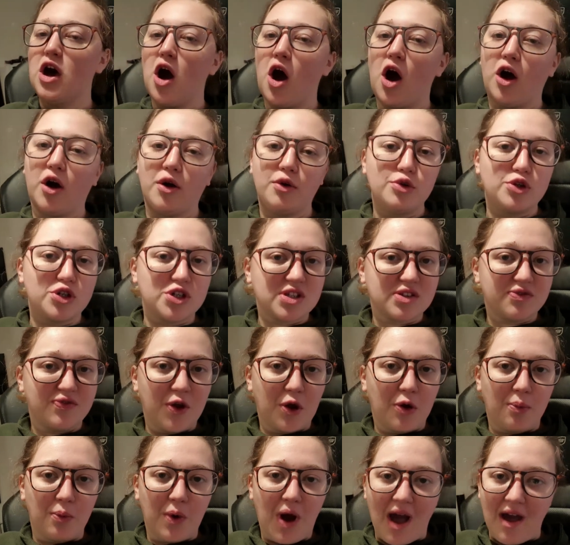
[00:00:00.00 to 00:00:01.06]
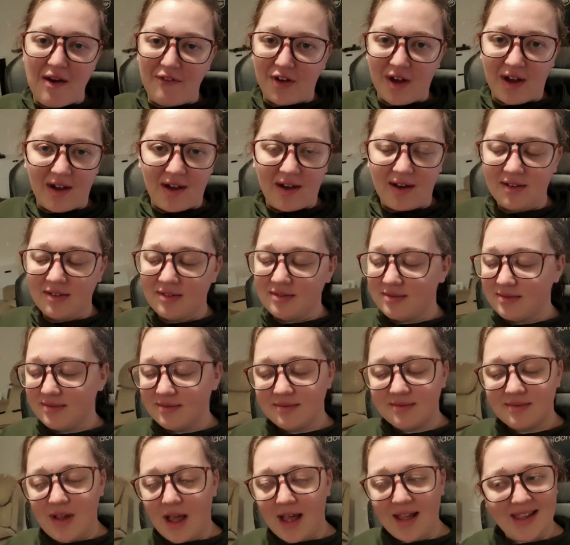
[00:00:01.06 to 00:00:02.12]
I'll just film whatever
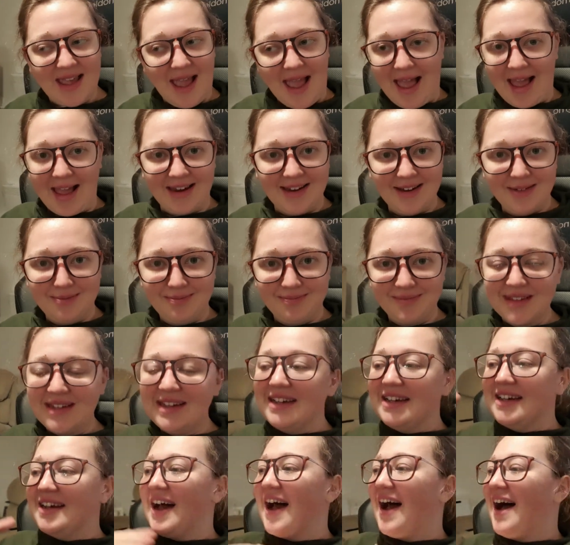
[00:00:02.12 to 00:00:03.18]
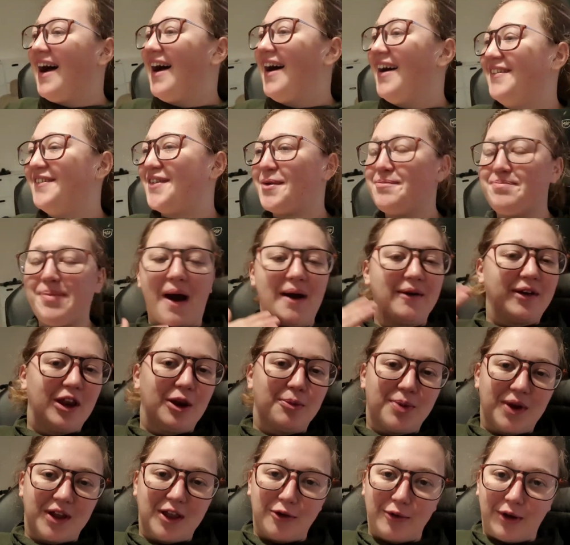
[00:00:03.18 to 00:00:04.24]
I can. Um, but I'm going to
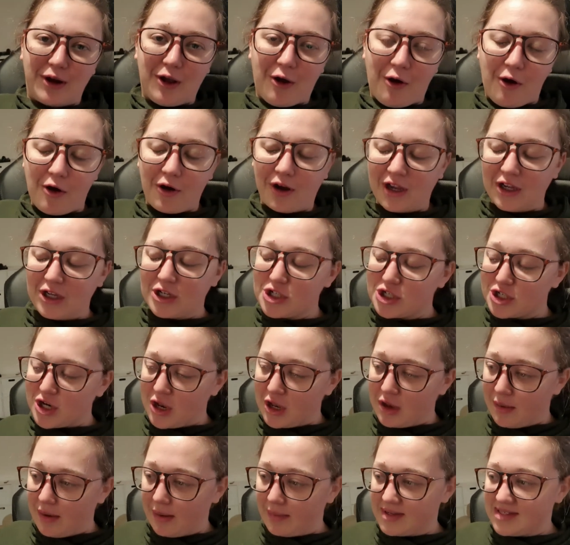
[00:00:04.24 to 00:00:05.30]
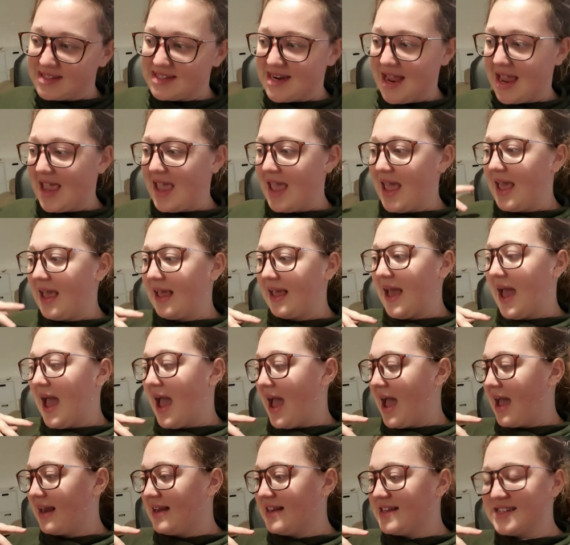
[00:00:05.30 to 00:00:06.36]
bring you along, show you where we're staying,
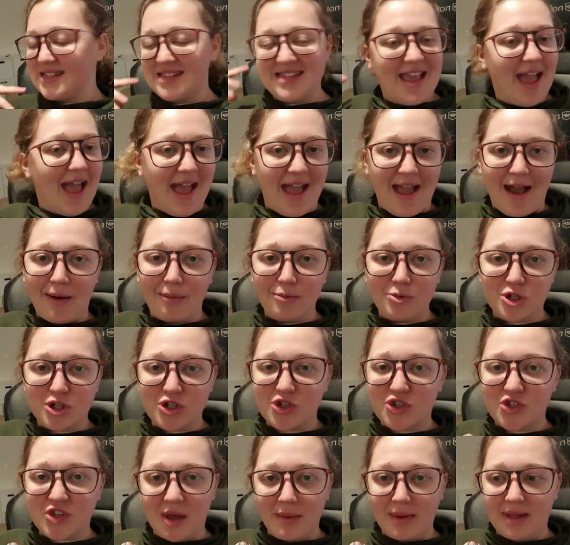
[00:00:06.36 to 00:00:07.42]
and yeah, I'm just so